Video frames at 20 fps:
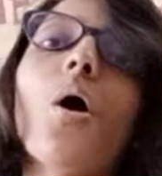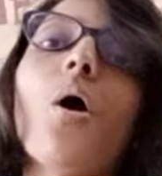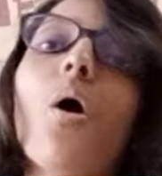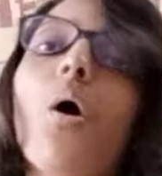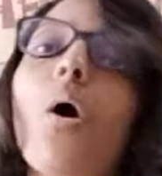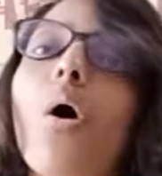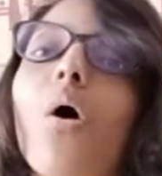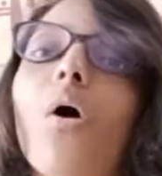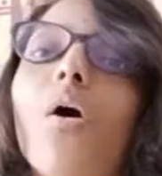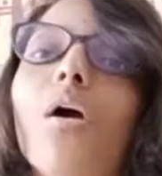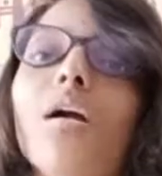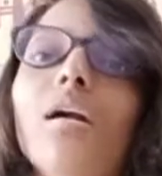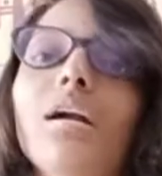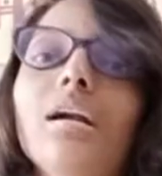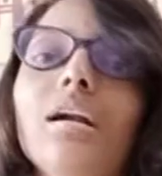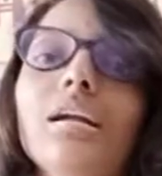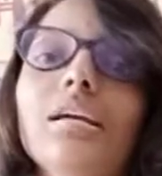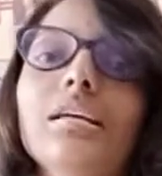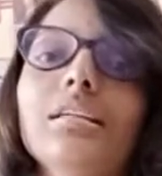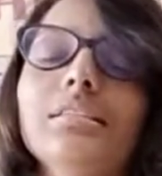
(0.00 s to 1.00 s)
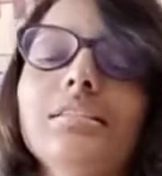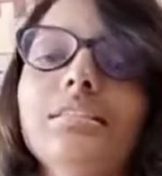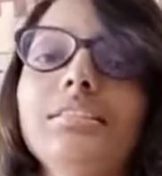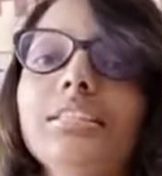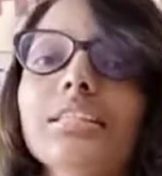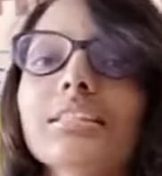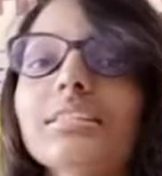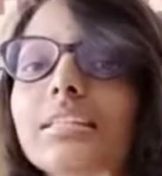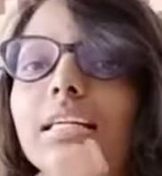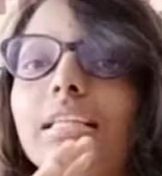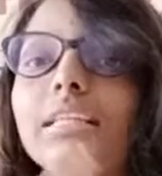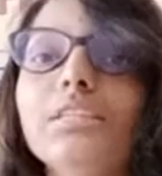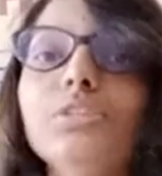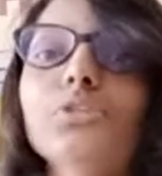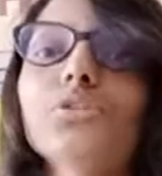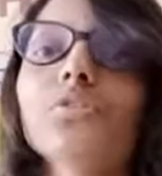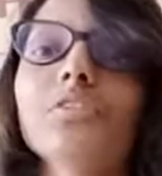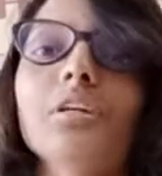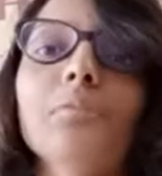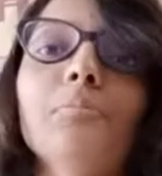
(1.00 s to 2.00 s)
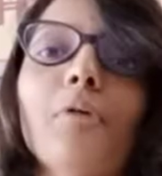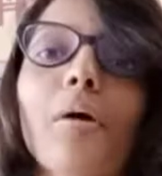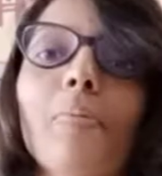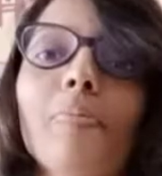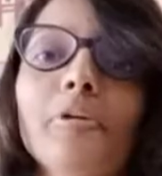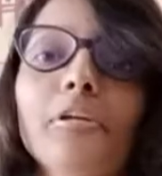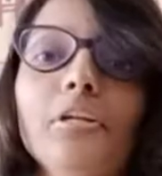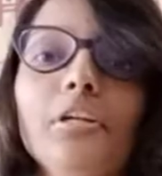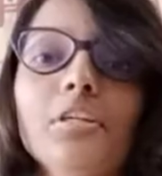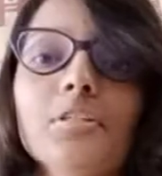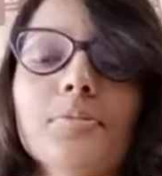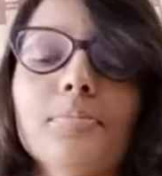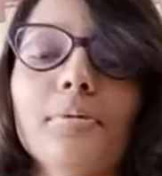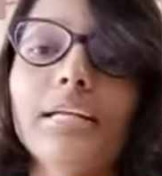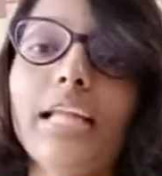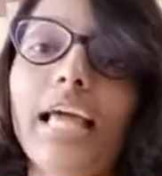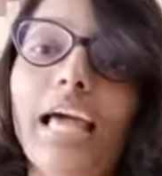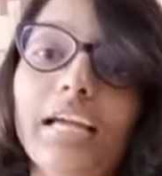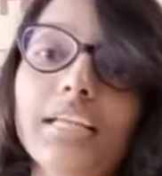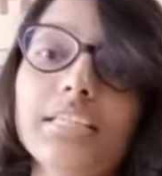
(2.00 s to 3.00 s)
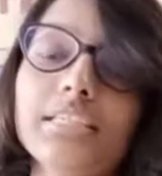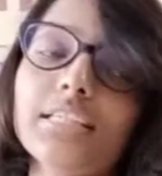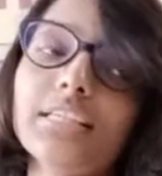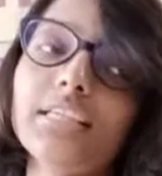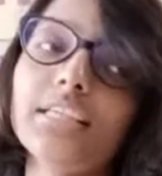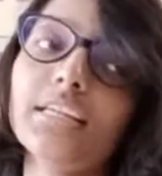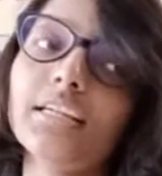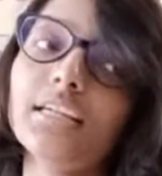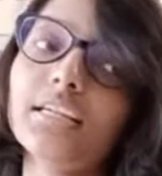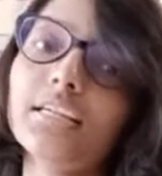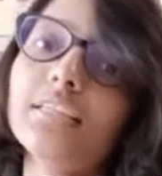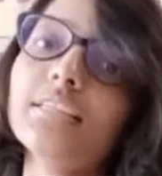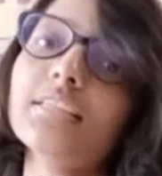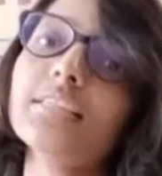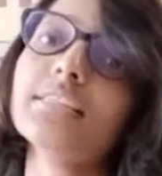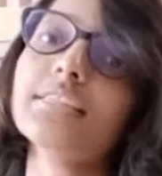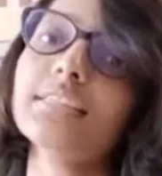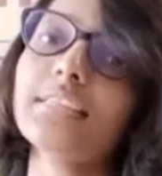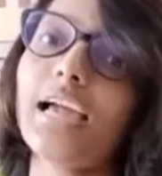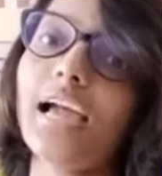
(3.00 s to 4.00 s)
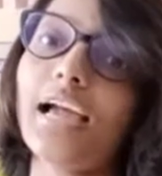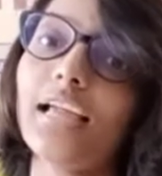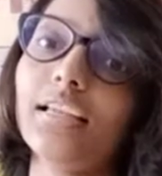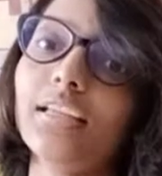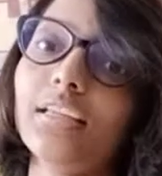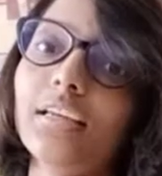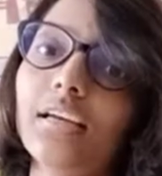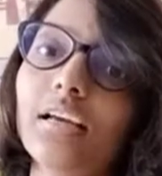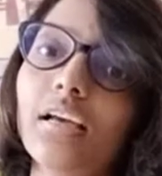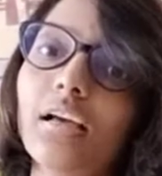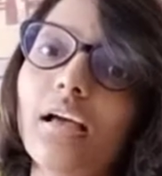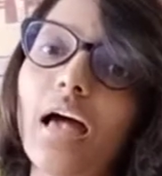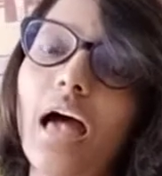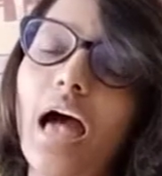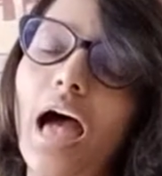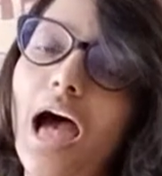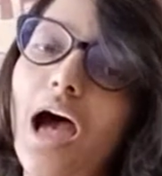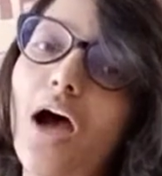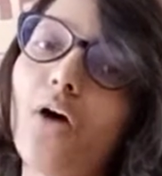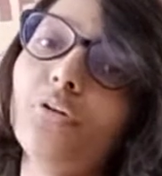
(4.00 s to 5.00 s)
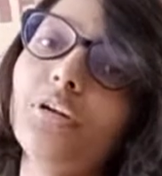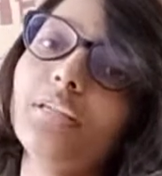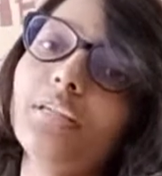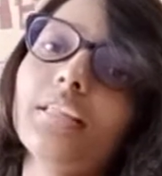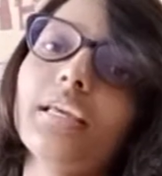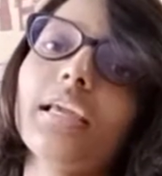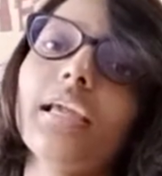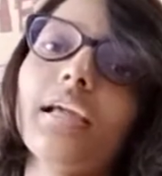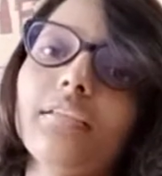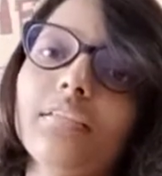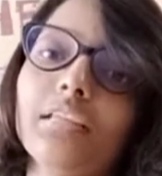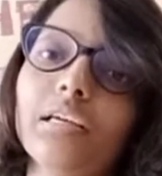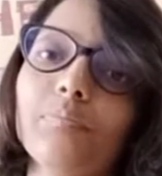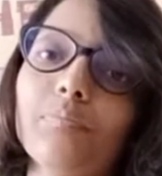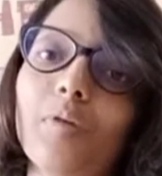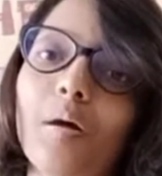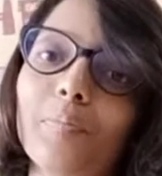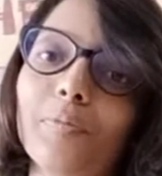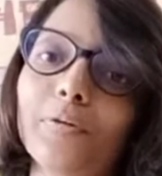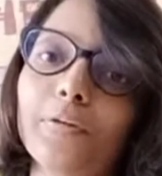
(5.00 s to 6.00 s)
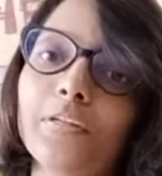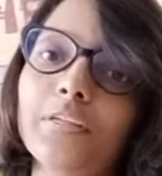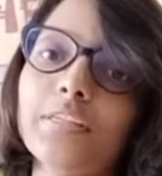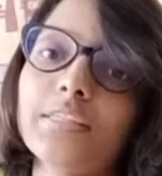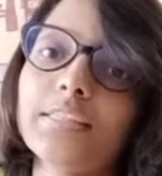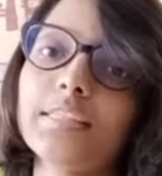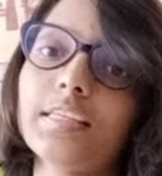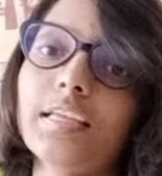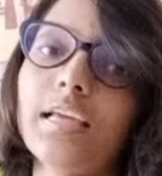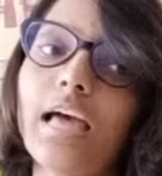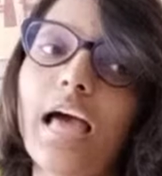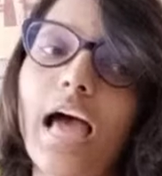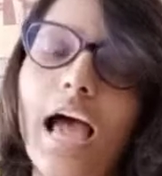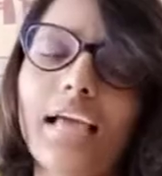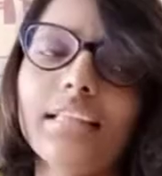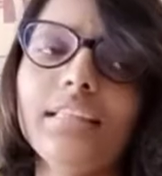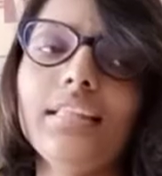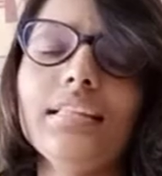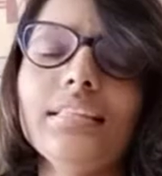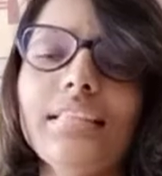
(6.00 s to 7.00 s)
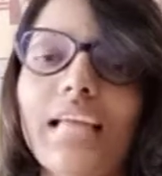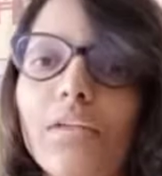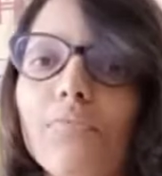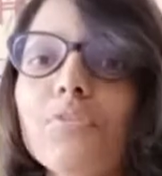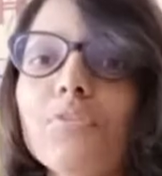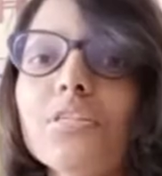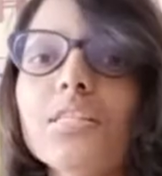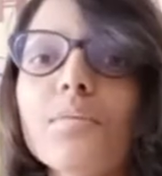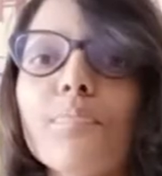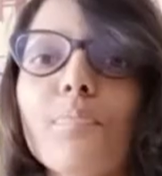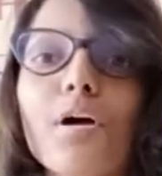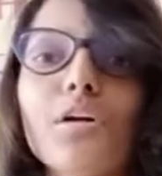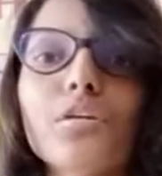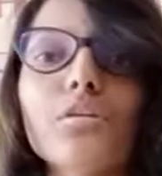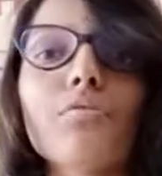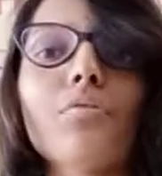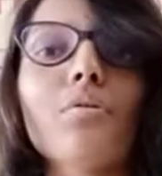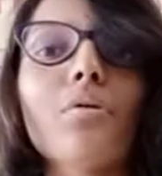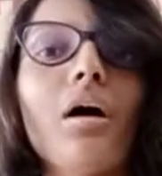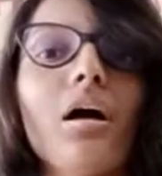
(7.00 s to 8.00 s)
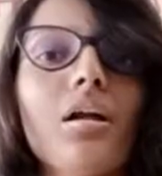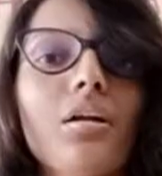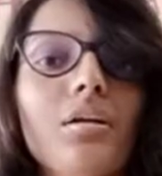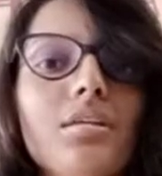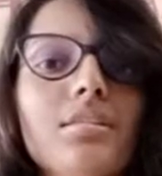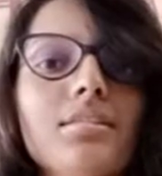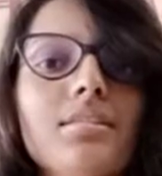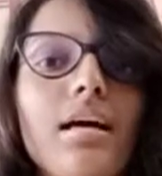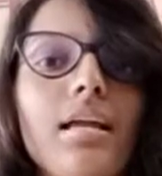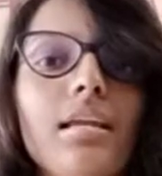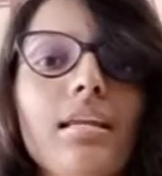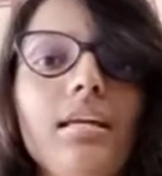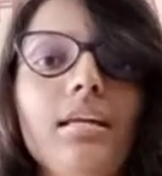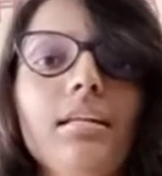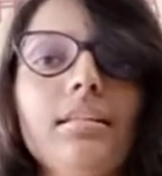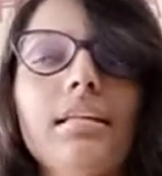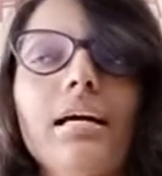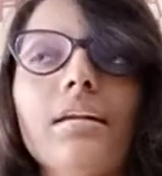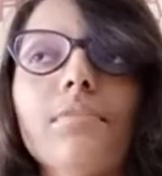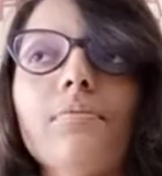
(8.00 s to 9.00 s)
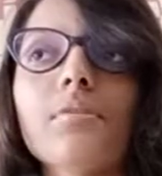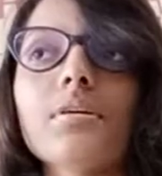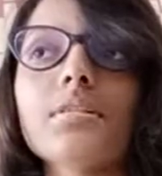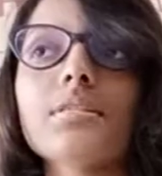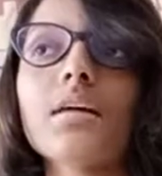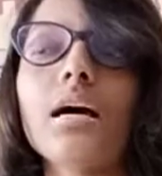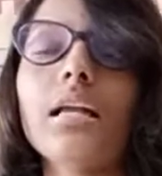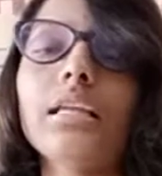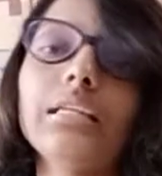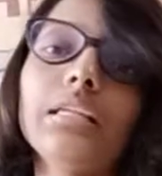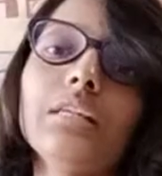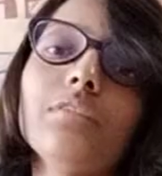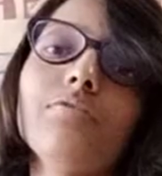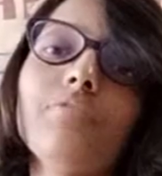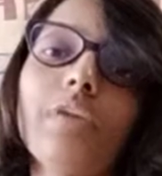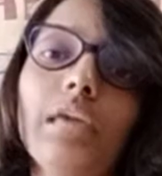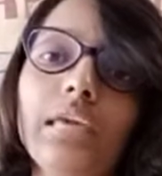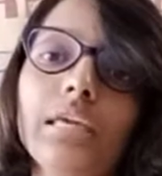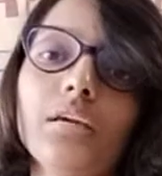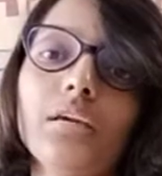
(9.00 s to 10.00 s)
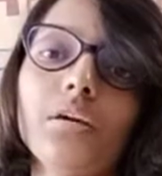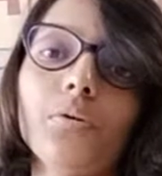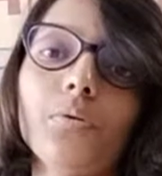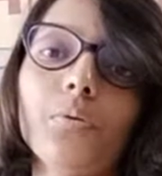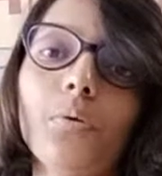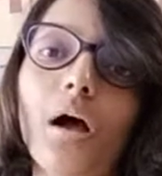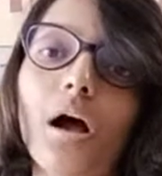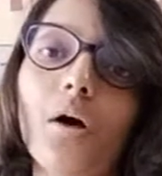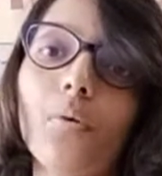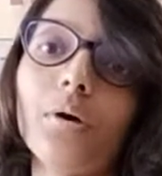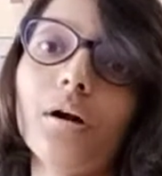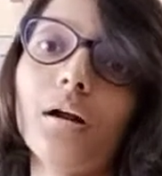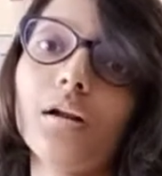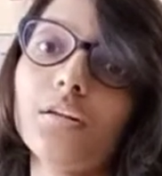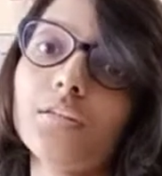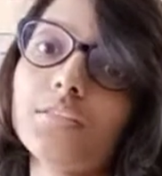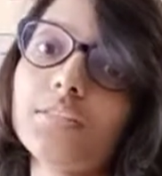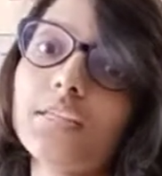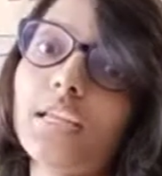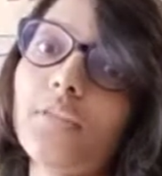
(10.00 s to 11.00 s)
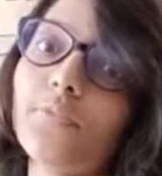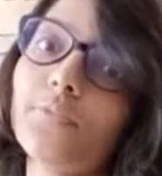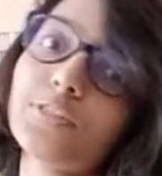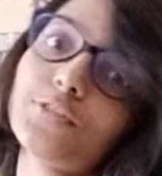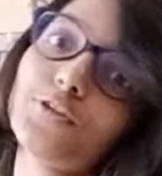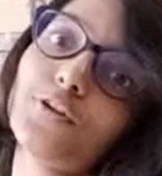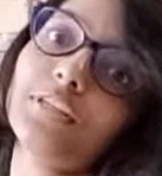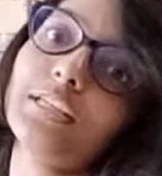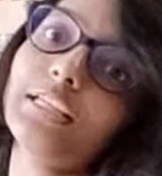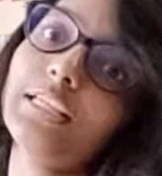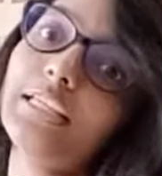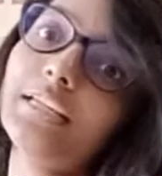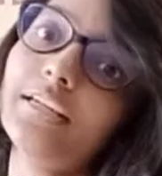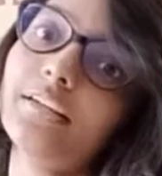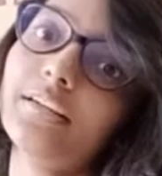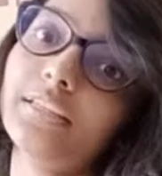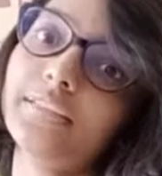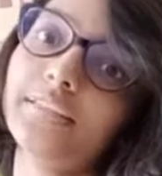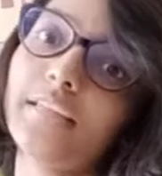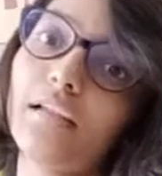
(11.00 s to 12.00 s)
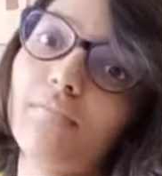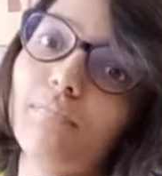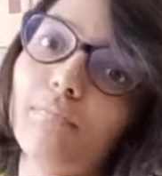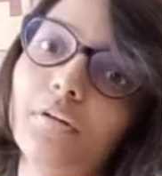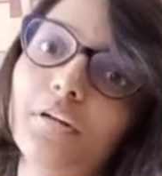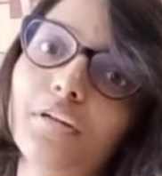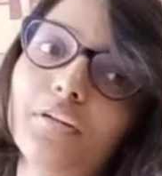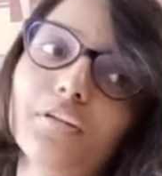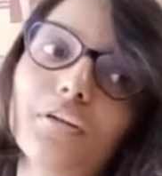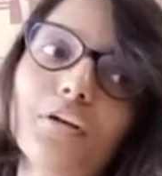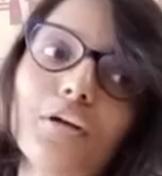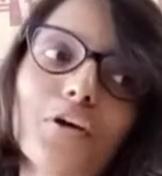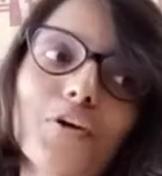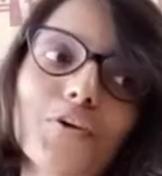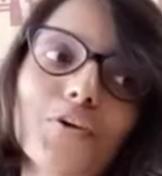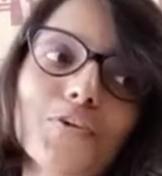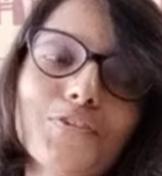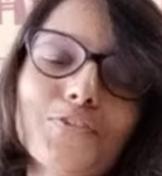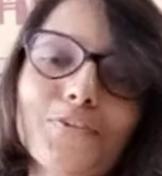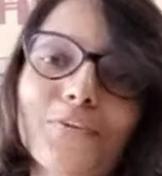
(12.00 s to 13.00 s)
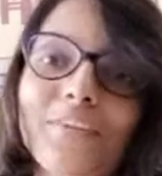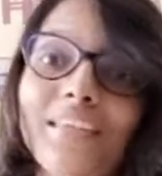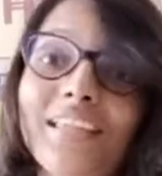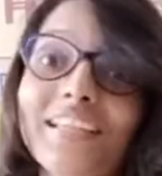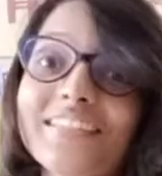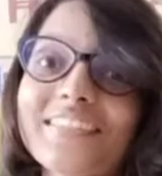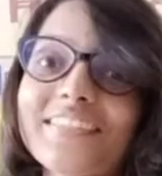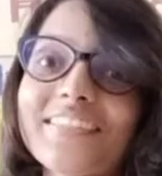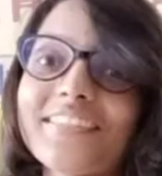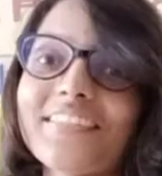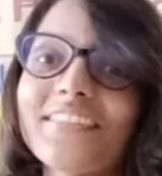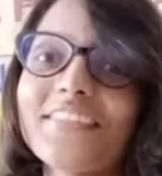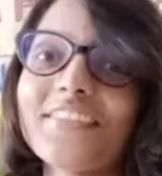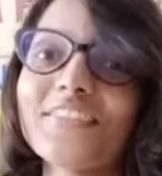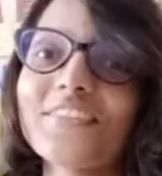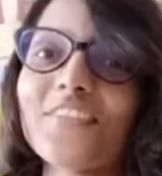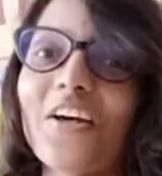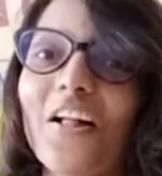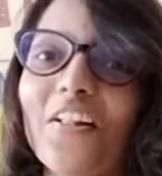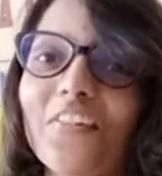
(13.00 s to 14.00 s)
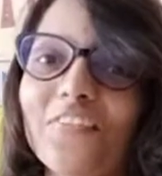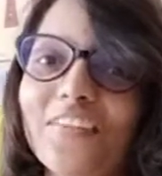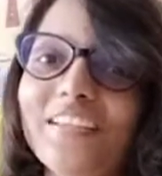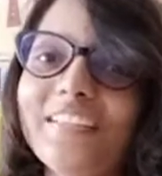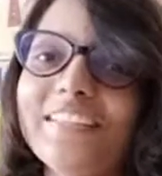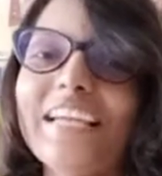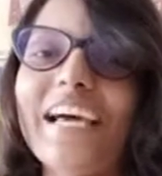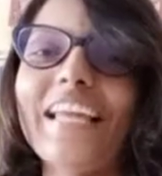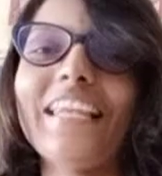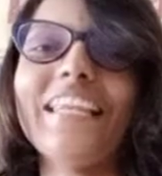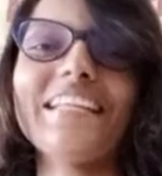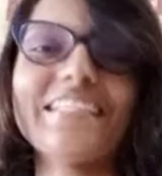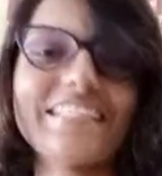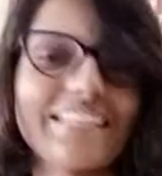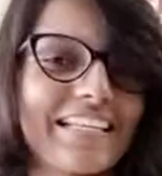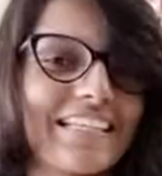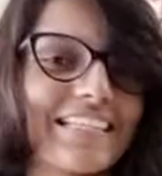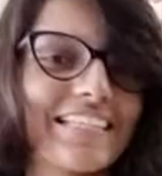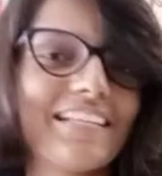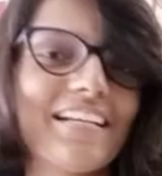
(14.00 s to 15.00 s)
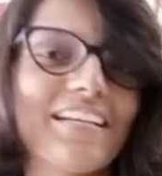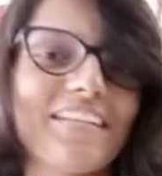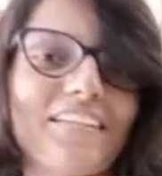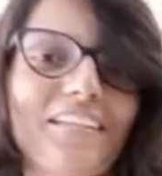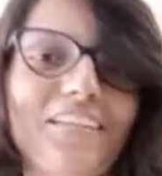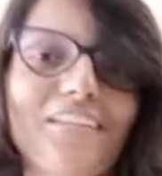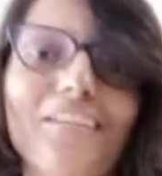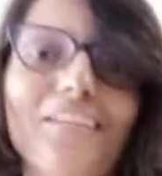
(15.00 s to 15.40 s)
or just the list of their properties, but actually understand how did they get their properties. I think that was the part of our understanding that was a little vague. Our understanding was not clear in that part. So let's solve it and let's get started.